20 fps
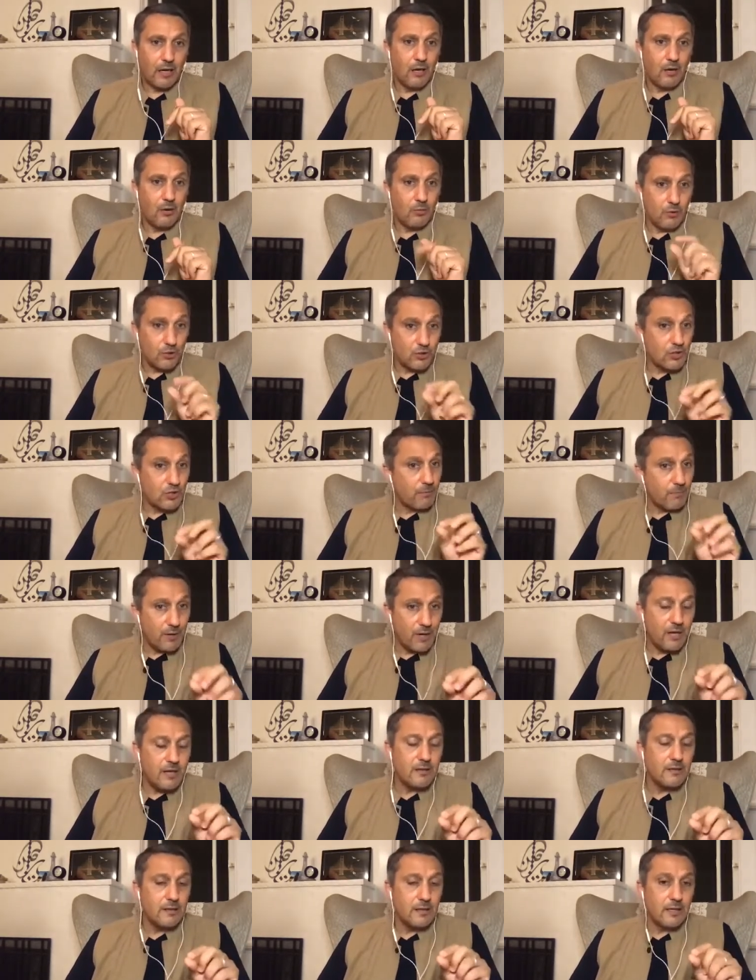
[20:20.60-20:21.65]
which
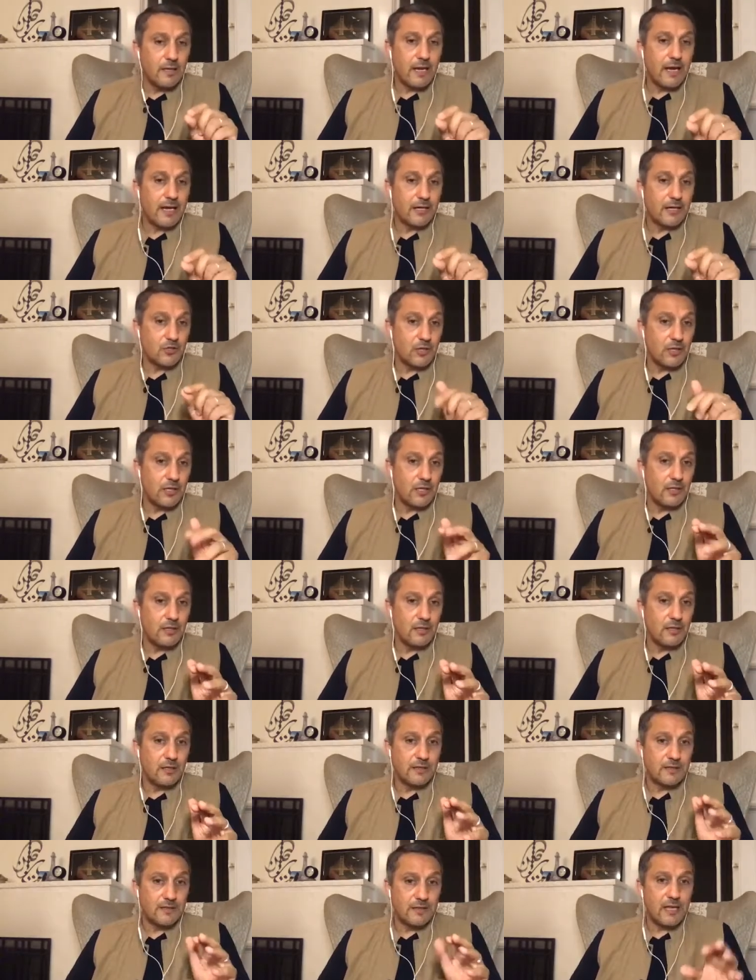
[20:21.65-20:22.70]
upon the actually
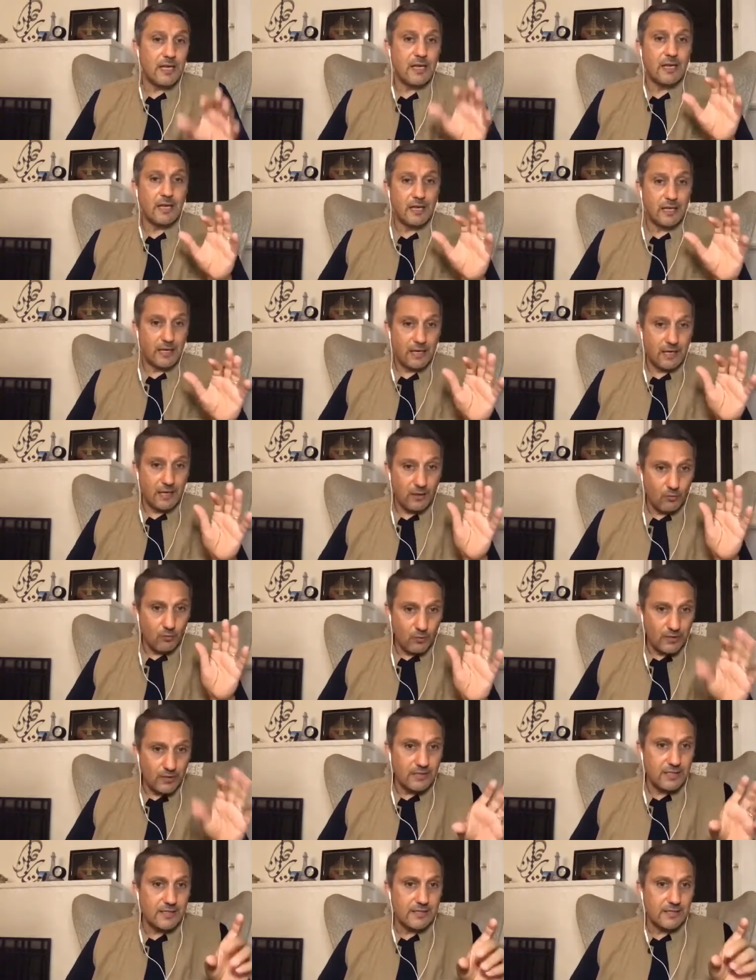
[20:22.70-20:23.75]

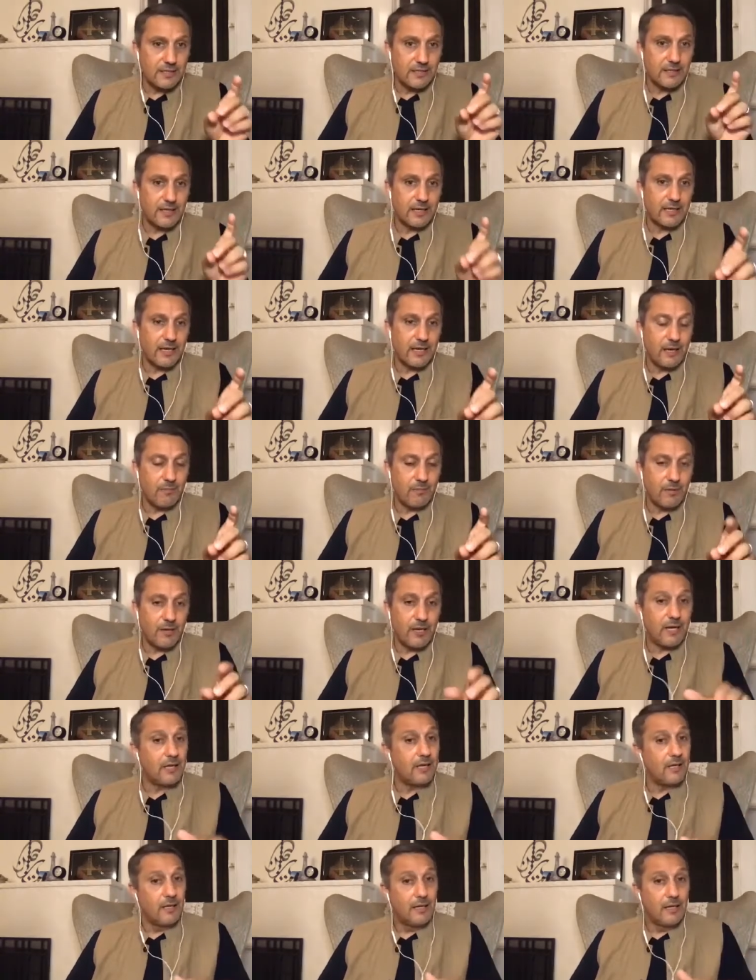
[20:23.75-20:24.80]
witnessing the
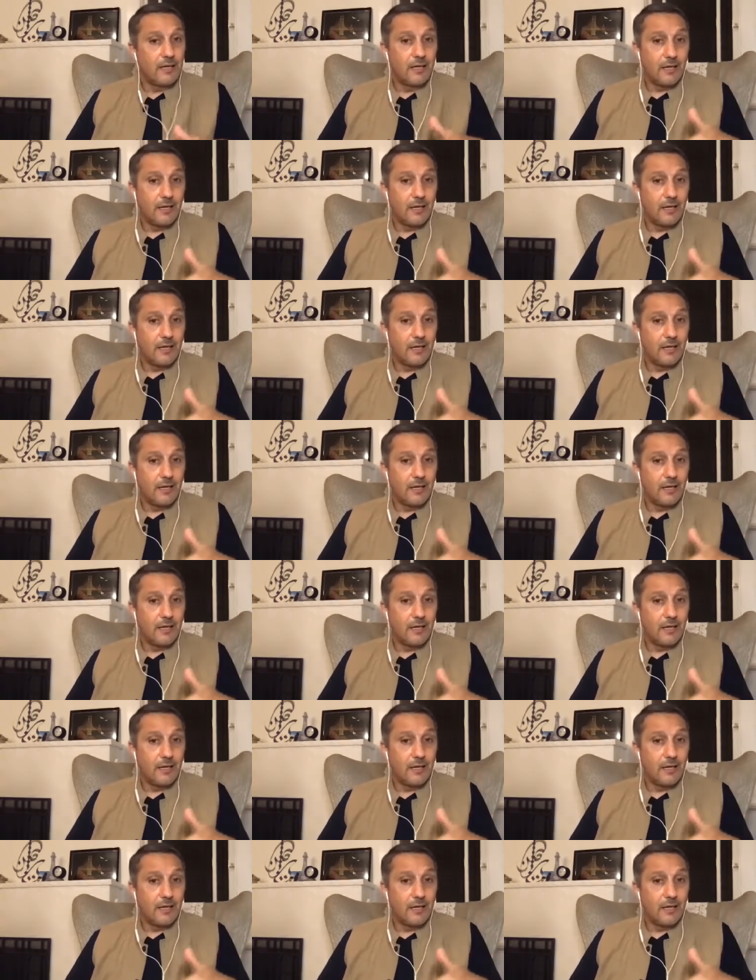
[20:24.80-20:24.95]
campaign,